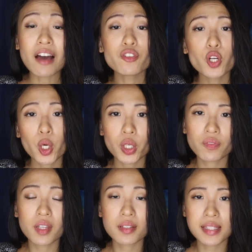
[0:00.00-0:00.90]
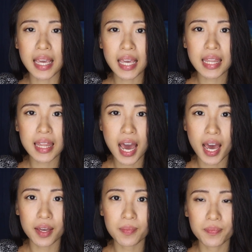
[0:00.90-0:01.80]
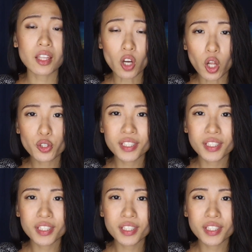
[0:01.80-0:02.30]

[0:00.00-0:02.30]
Have you heard of the saying that a dollar